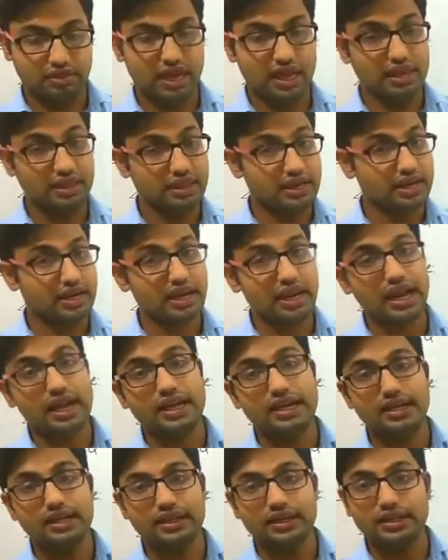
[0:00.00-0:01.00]
and that
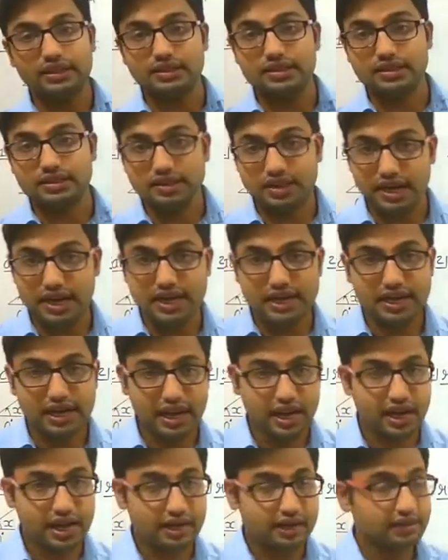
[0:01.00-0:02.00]
line is a straight
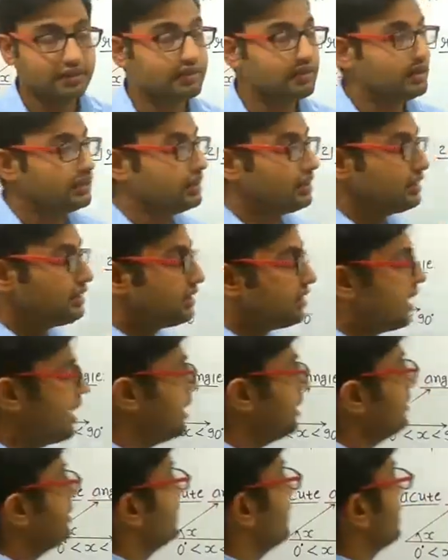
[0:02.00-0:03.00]
line, then